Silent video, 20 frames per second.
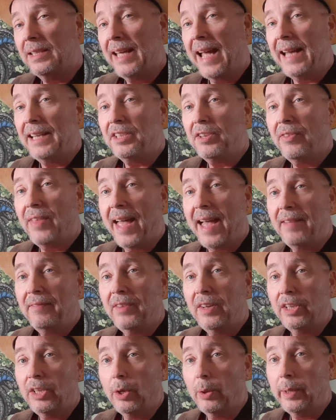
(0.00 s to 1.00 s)
to attach
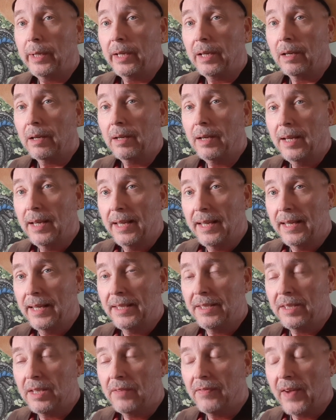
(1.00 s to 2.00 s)
that video here
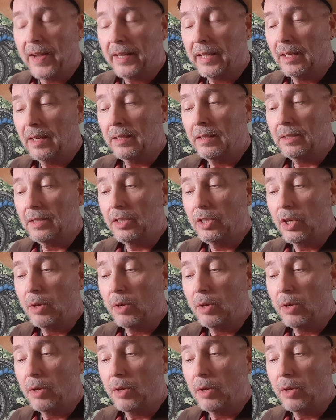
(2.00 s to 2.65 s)
and see if I can,